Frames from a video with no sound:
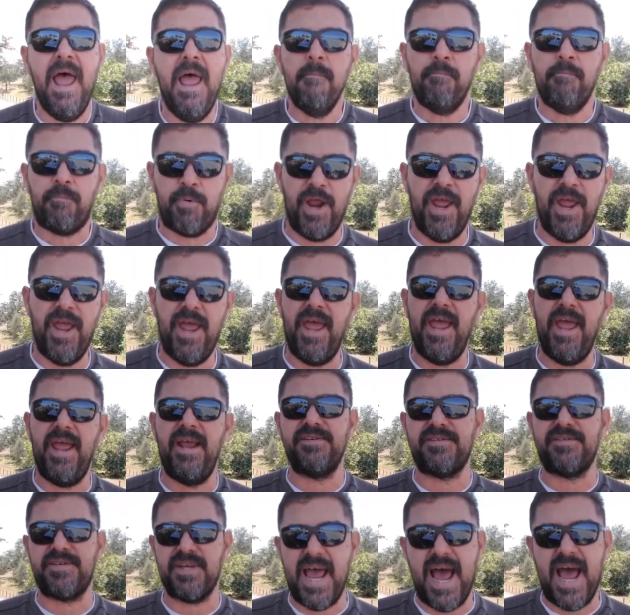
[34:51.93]

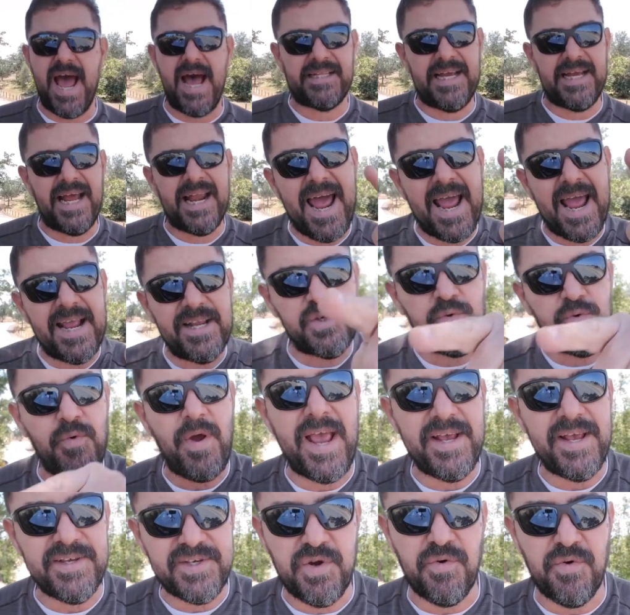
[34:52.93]
Praise God. I'd like to
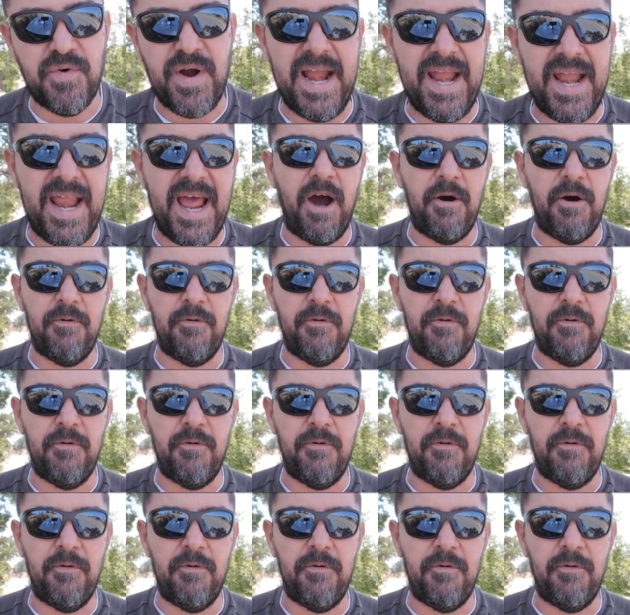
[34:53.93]
ask you right now,